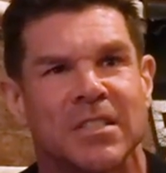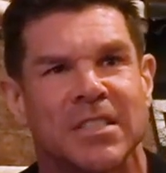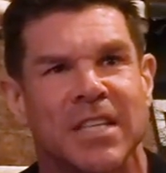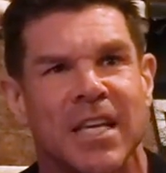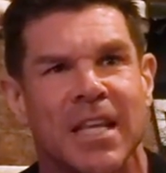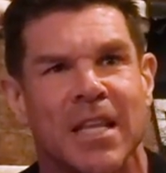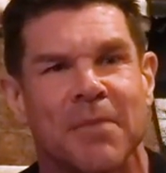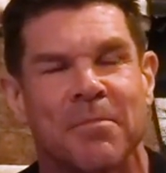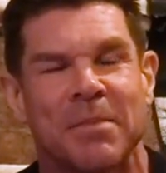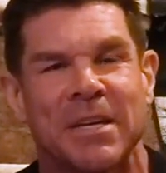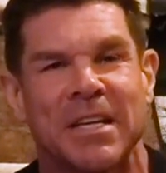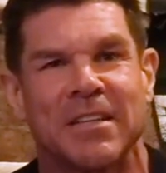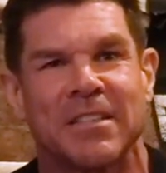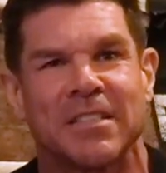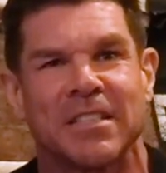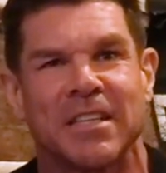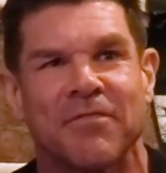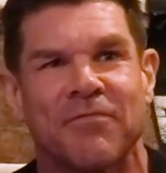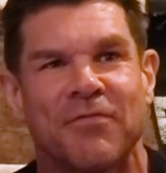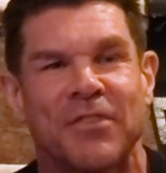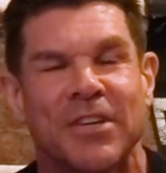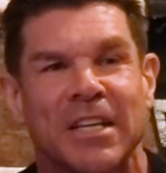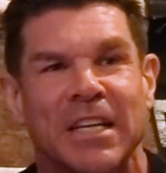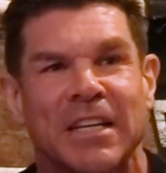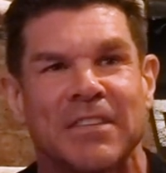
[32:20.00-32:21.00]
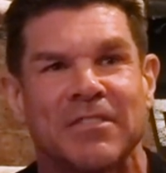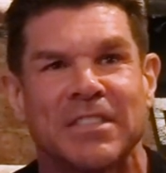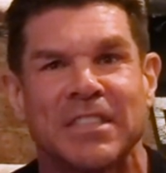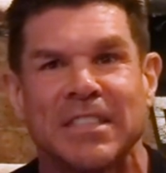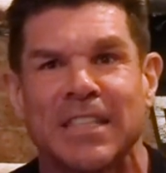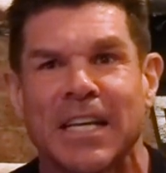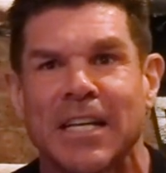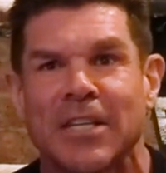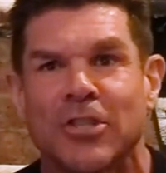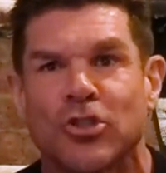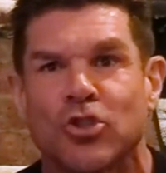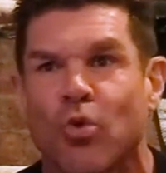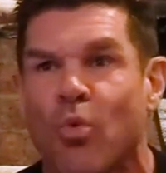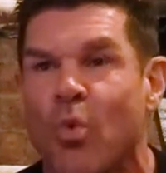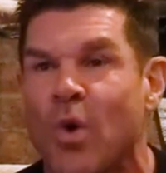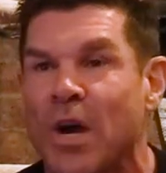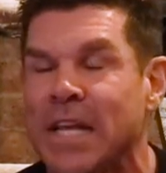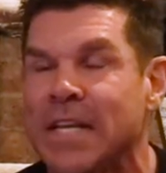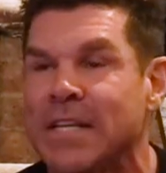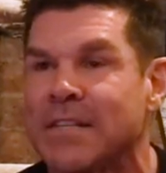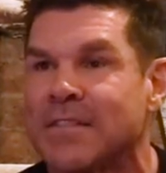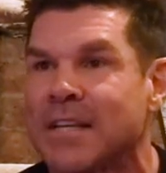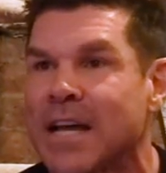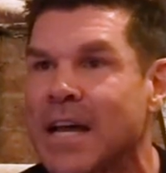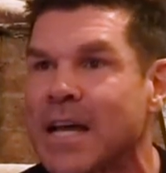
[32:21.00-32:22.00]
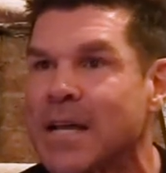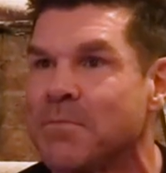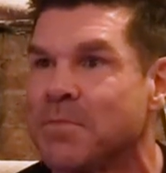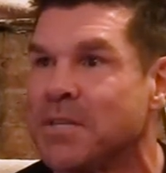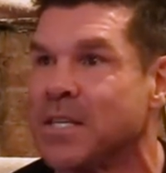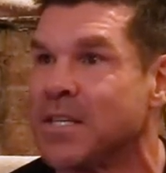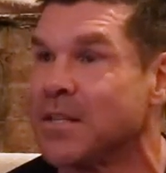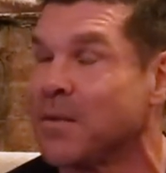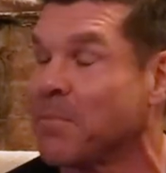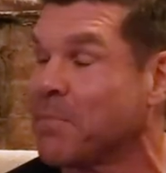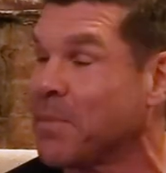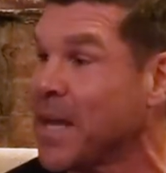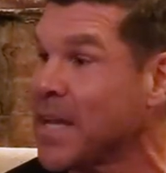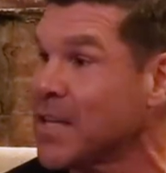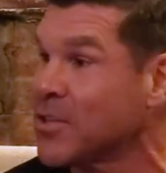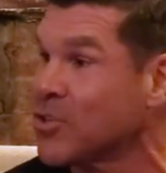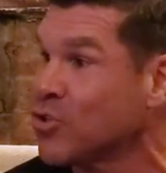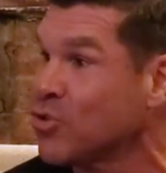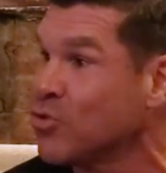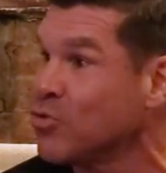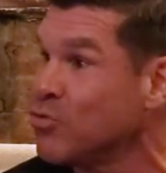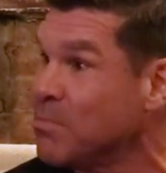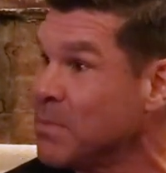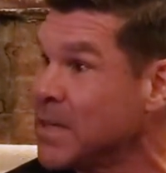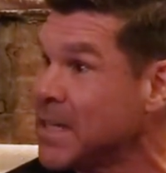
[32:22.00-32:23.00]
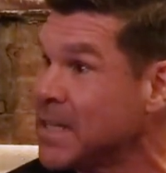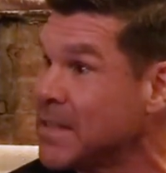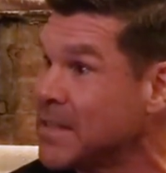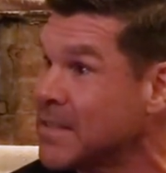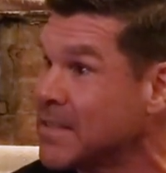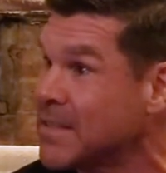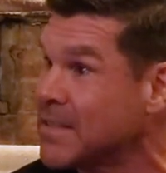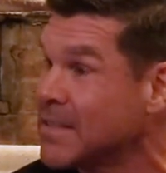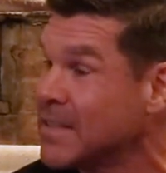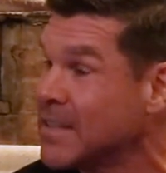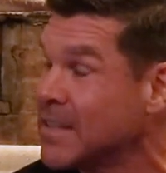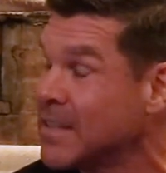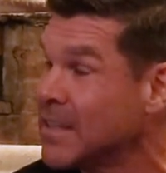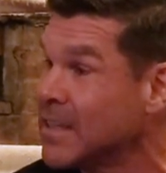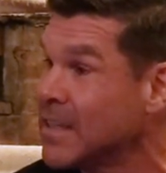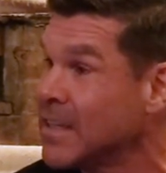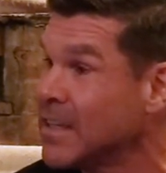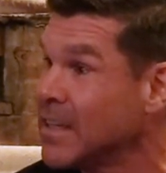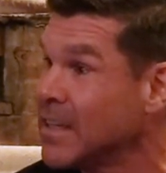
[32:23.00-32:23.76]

to say that because I feel like I've said it 20 times in the past two months. So